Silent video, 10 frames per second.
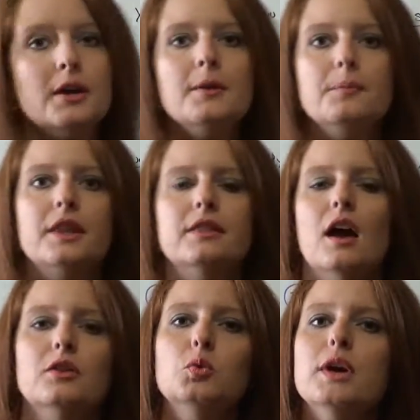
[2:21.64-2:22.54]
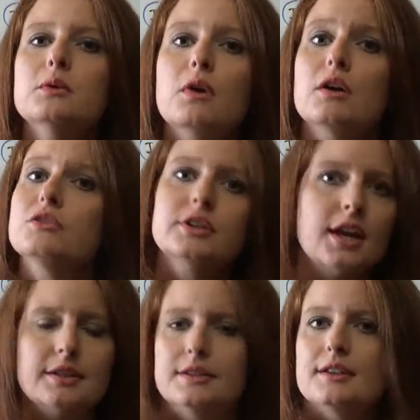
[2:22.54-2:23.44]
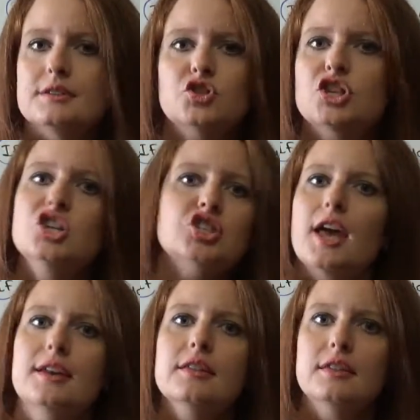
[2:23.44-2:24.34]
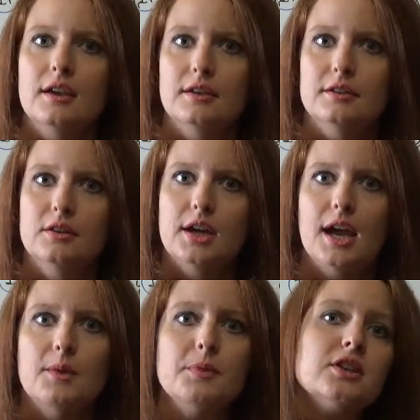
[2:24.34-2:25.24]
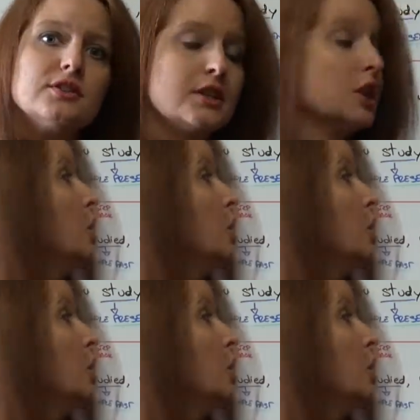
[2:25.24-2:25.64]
or the other way around, okay? It doesn't change anything, okay? Because